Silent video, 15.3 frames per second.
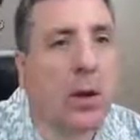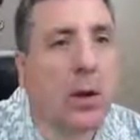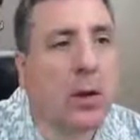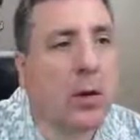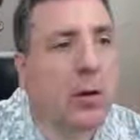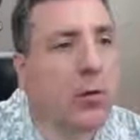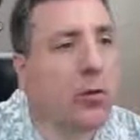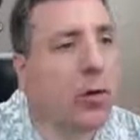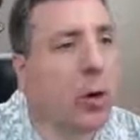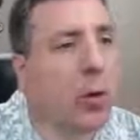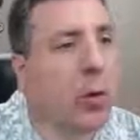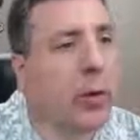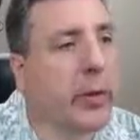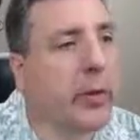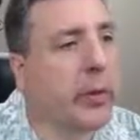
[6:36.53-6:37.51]
So
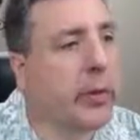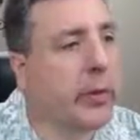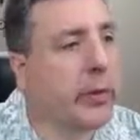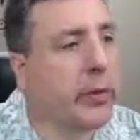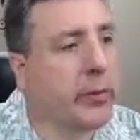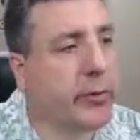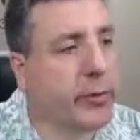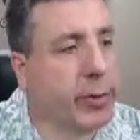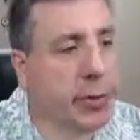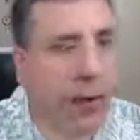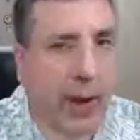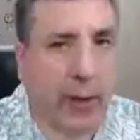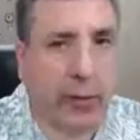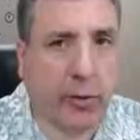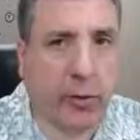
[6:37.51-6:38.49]
with the
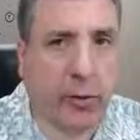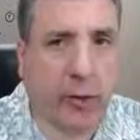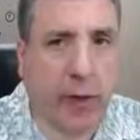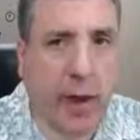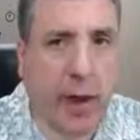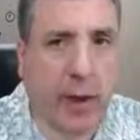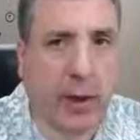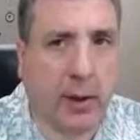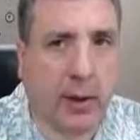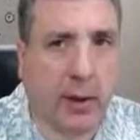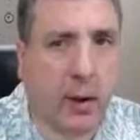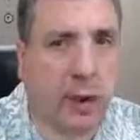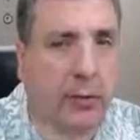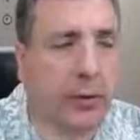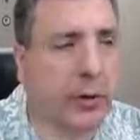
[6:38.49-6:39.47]
thoracic spine
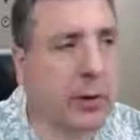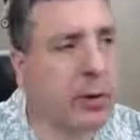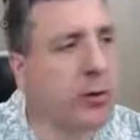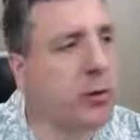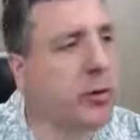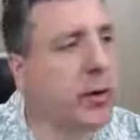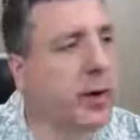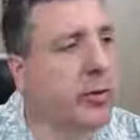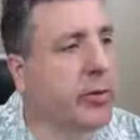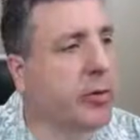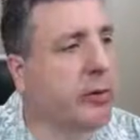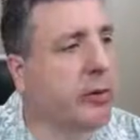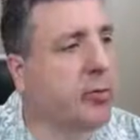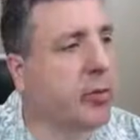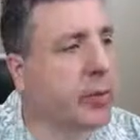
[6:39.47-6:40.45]
covered, let's look at the
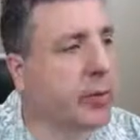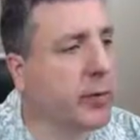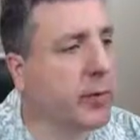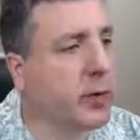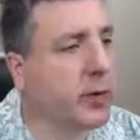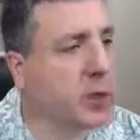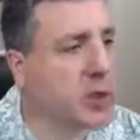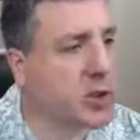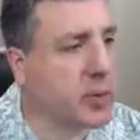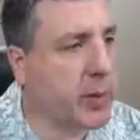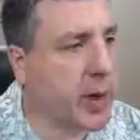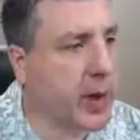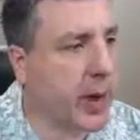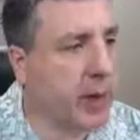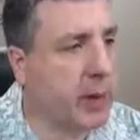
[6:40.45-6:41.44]
cervical
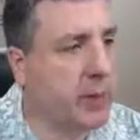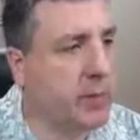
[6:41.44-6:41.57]
spine.